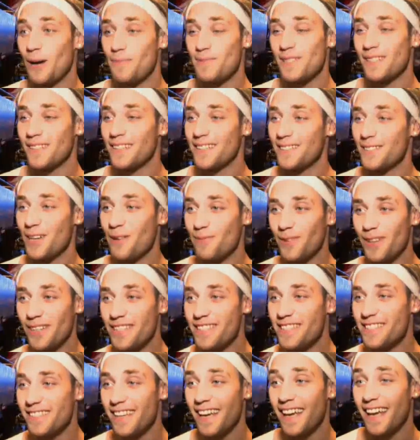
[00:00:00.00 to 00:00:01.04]
absolutely top
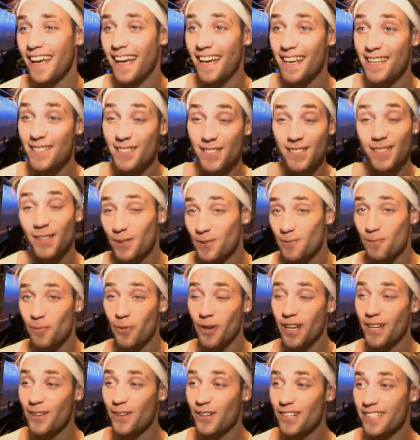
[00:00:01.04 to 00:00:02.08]
notch and she looks
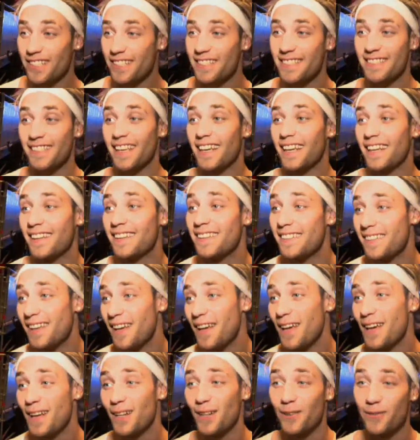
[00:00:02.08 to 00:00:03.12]
pretty gorgeous and
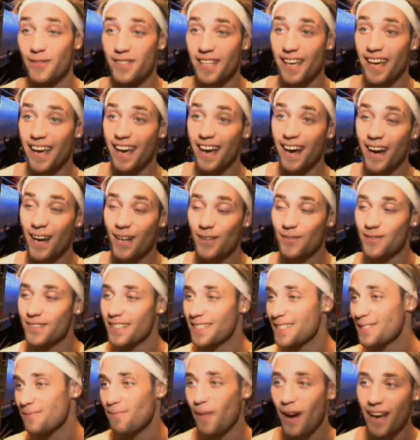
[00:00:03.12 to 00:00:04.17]
loving the hair, loving the
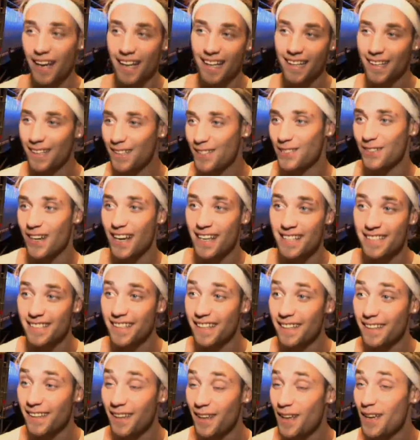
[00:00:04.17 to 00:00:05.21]
sparkly little dress
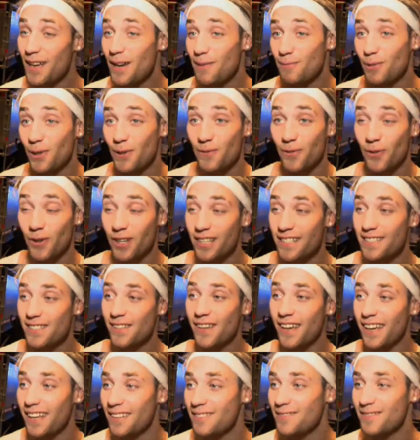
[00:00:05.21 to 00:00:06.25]
and looking forward to
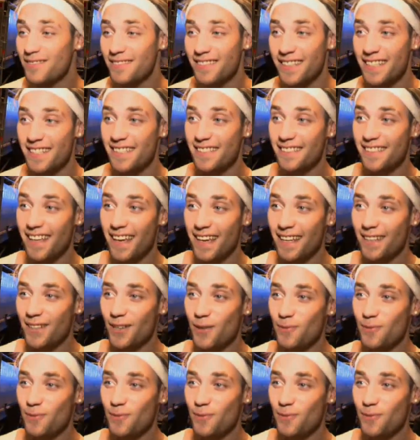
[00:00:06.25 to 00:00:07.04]
a decent date